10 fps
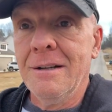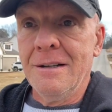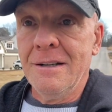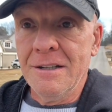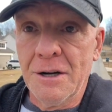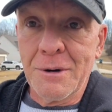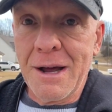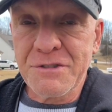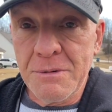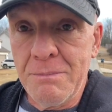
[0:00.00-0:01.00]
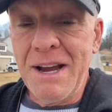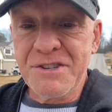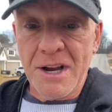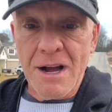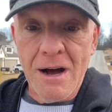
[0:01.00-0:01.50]
You know, when I was in
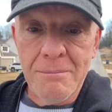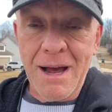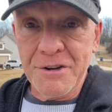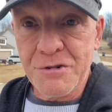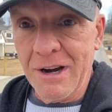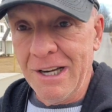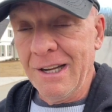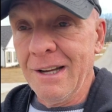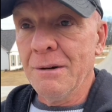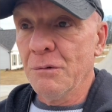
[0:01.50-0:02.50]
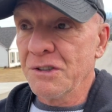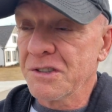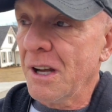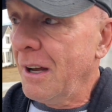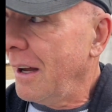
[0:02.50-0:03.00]
basic combat training, it
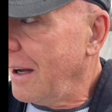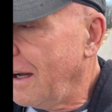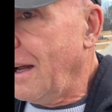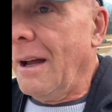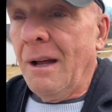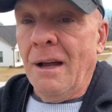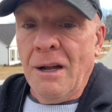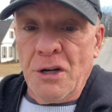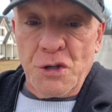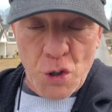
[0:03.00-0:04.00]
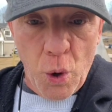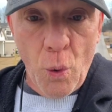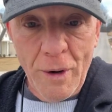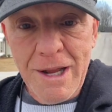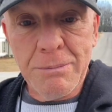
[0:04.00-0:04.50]
was
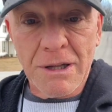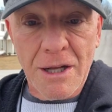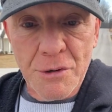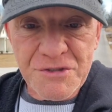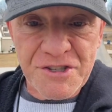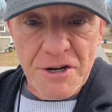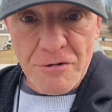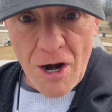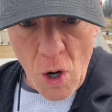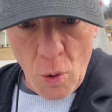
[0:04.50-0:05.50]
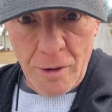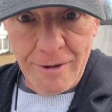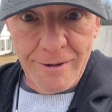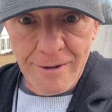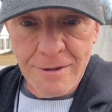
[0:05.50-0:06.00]
20 below zero,
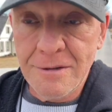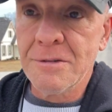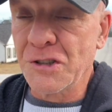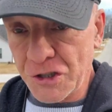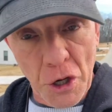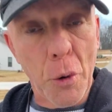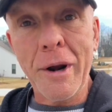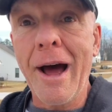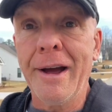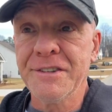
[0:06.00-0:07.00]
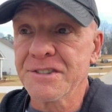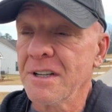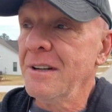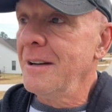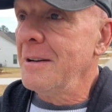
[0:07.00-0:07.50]
snow and ice
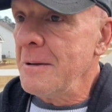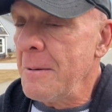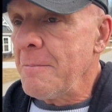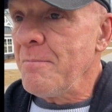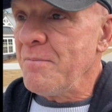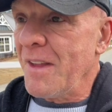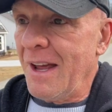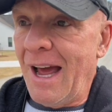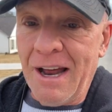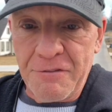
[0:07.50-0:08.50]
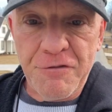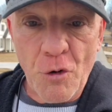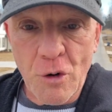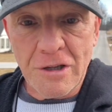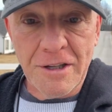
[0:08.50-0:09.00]
at
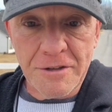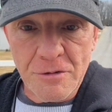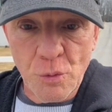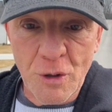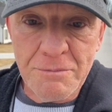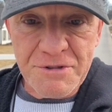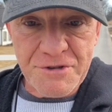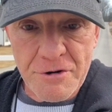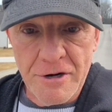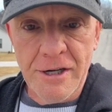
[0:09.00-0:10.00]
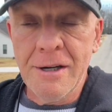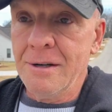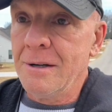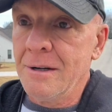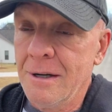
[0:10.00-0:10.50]
Fort Leonard Wood, Missouri.
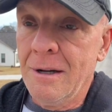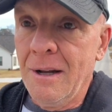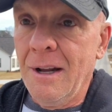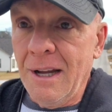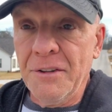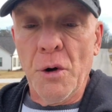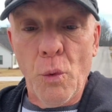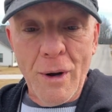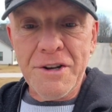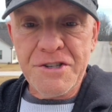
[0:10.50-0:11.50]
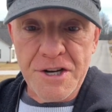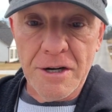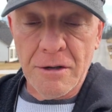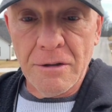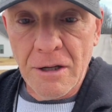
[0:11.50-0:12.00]
And the wind
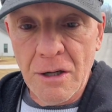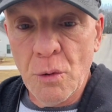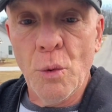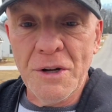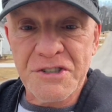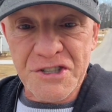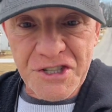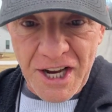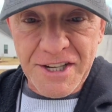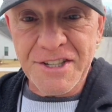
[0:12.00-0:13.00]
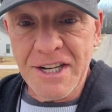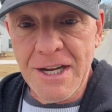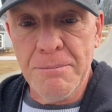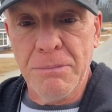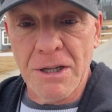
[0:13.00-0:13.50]
chill was
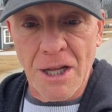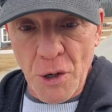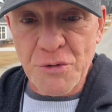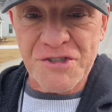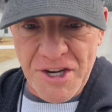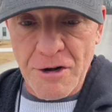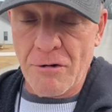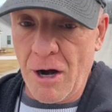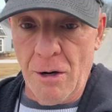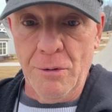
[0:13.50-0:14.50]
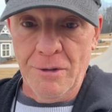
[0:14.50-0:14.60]
60 below zero.